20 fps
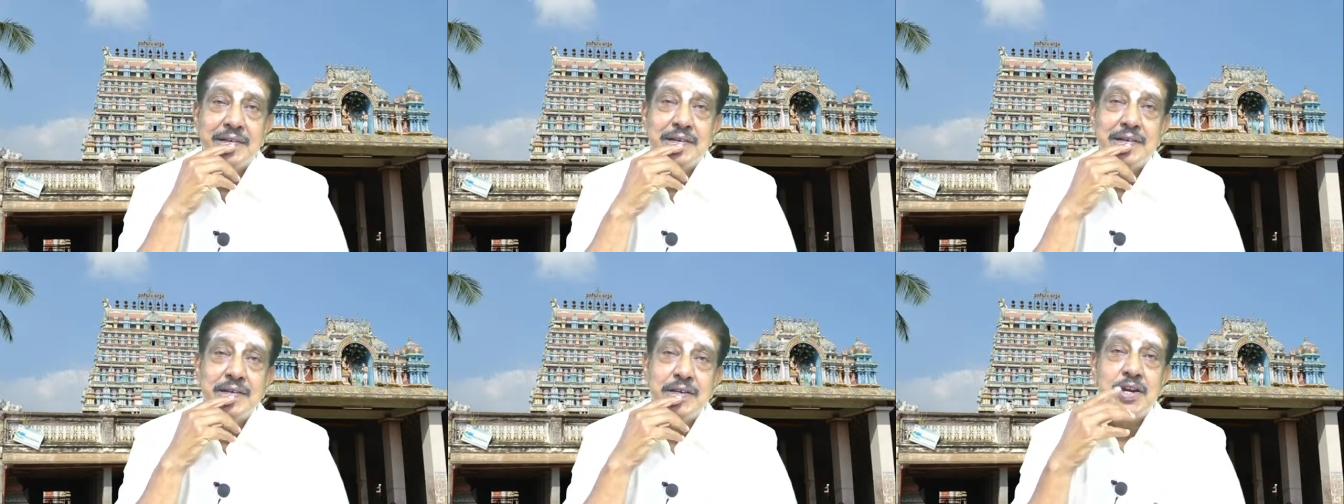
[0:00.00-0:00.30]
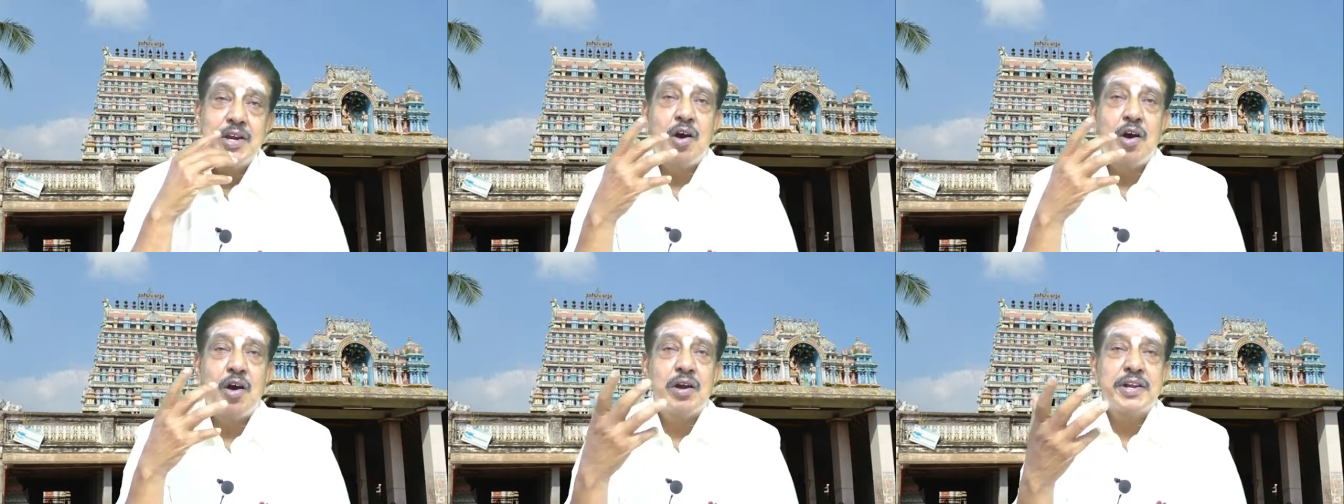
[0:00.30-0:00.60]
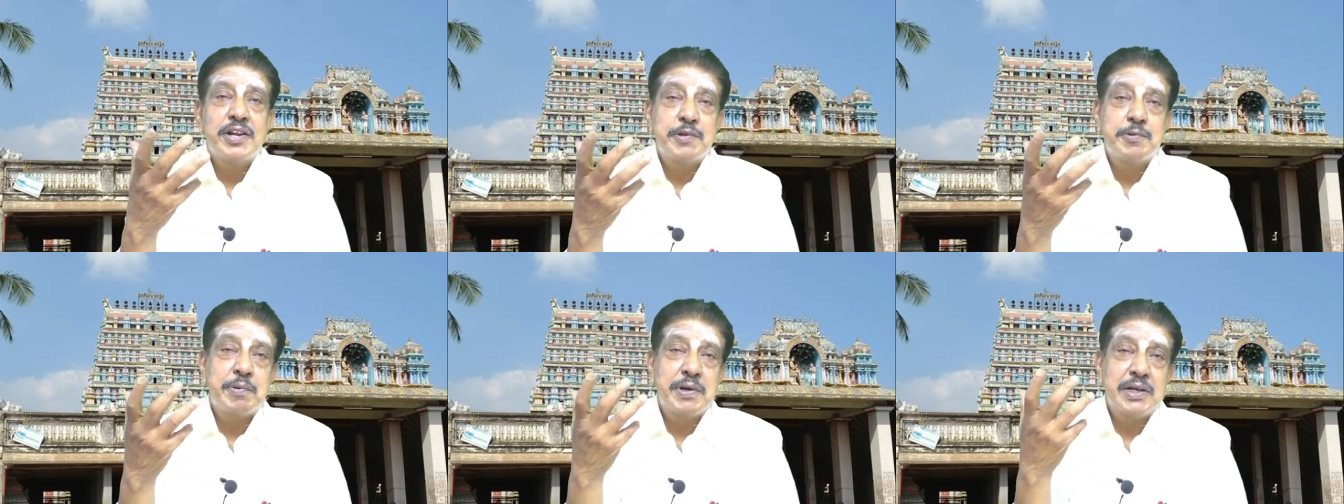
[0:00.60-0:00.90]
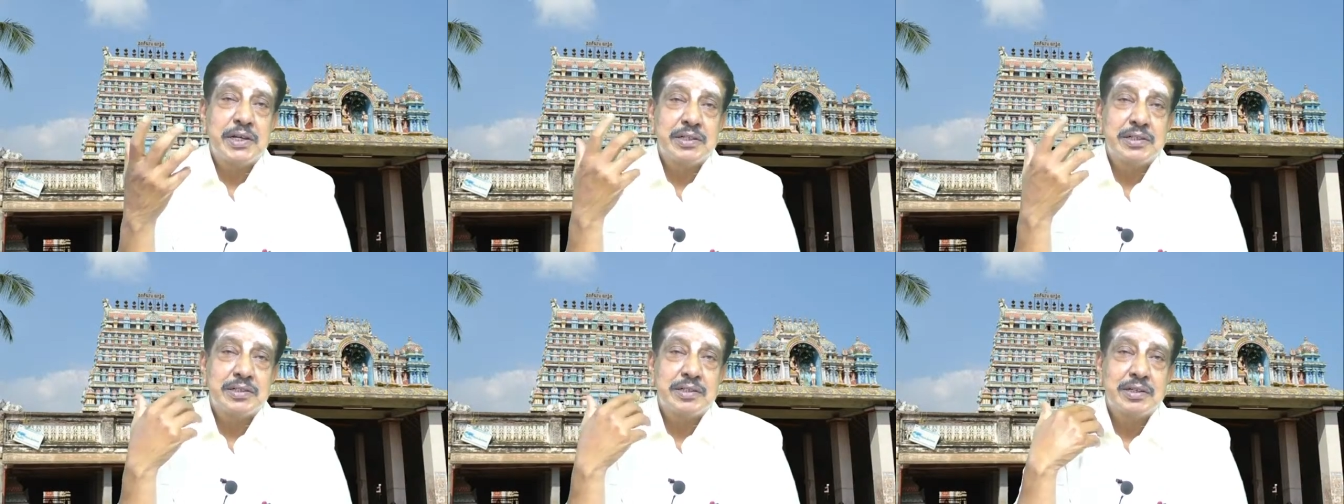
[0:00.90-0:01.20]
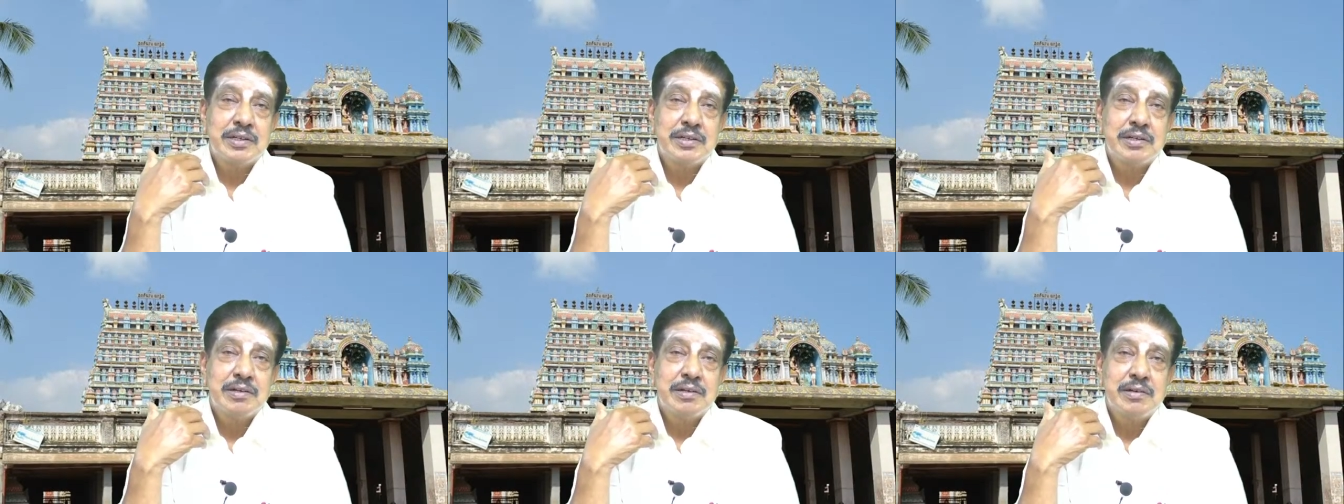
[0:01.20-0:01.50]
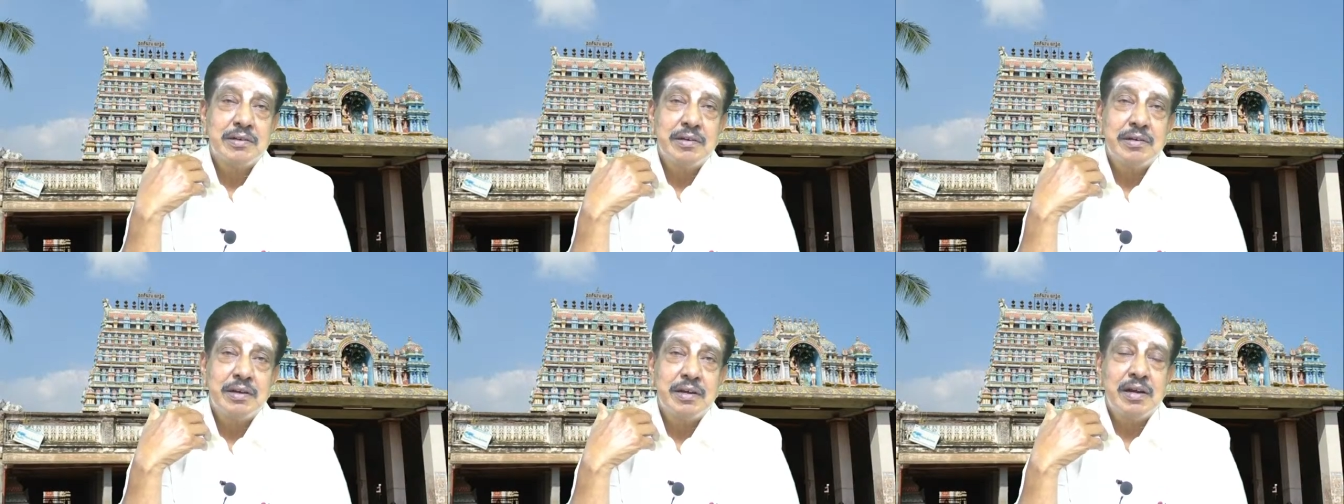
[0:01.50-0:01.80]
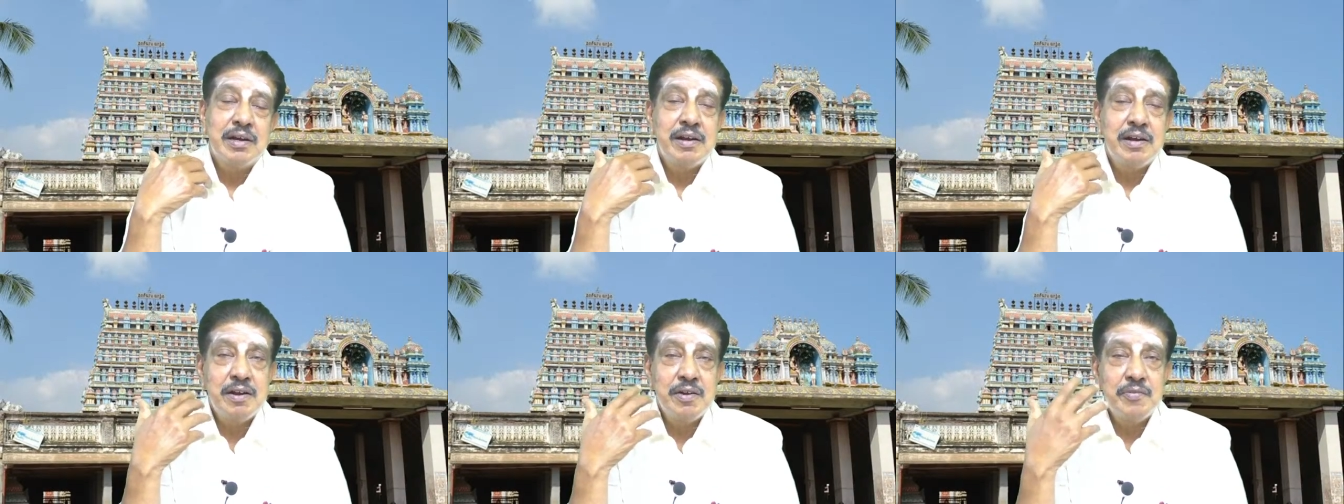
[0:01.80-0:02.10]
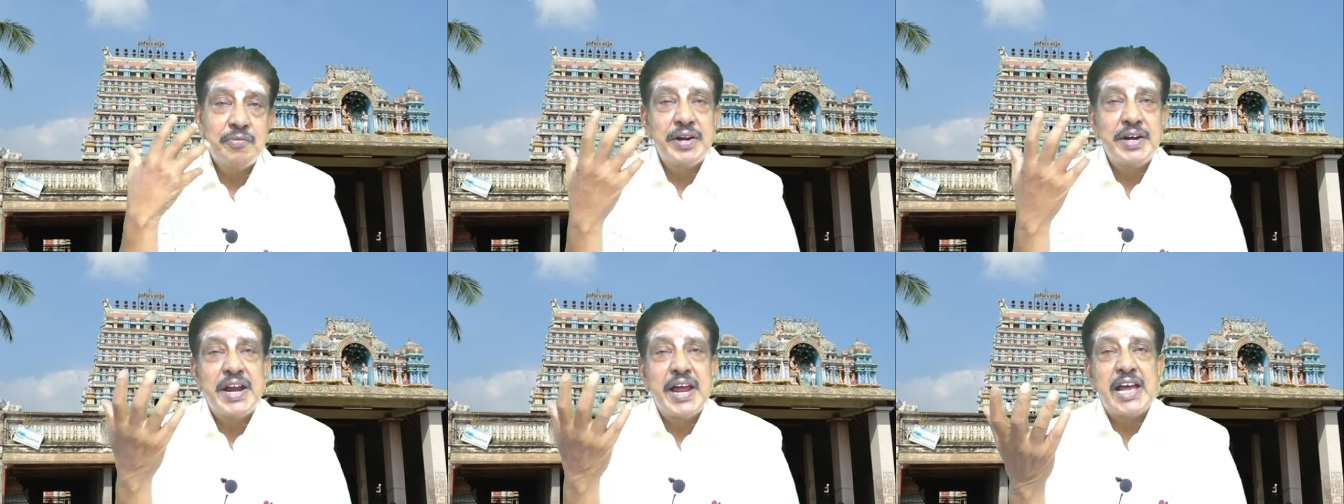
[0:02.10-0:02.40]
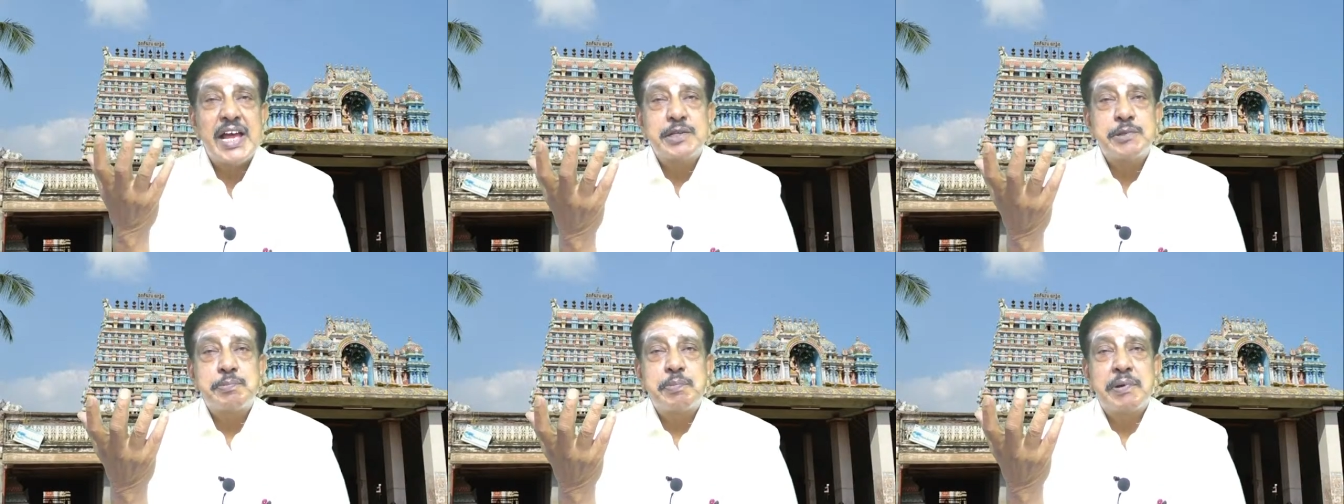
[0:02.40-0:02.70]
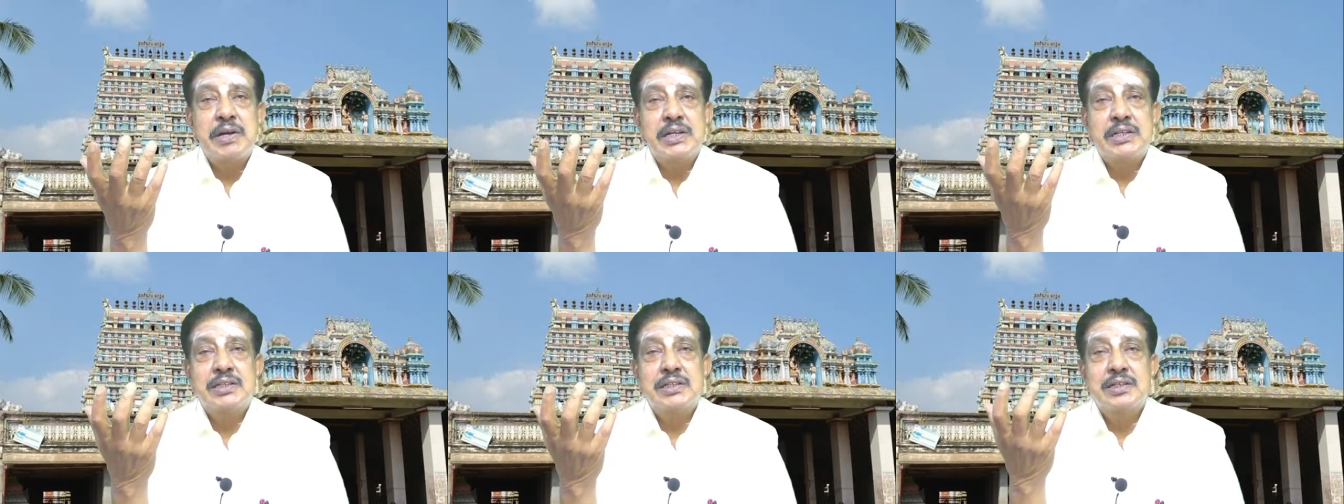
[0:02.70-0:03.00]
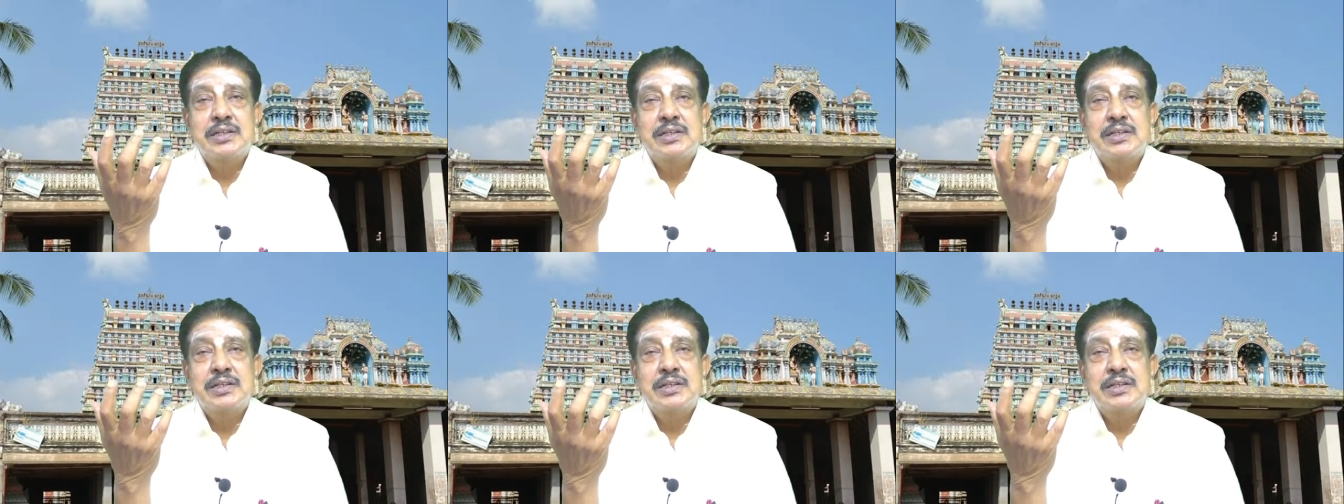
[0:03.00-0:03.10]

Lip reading: in all respects, in different aspects.